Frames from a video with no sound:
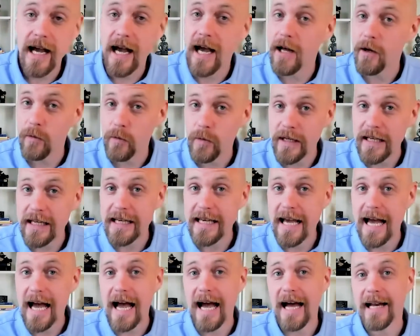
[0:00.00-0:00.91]
and we
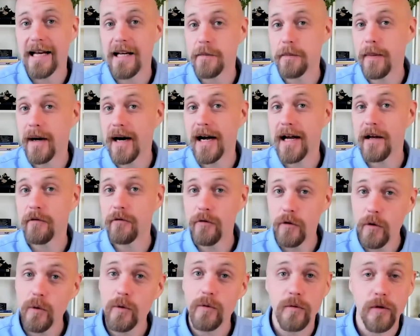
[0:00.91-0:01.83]
can't buy
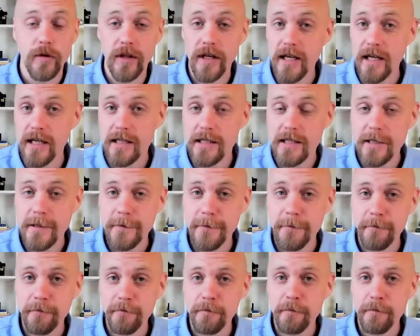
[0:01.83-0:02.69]
food for the kids."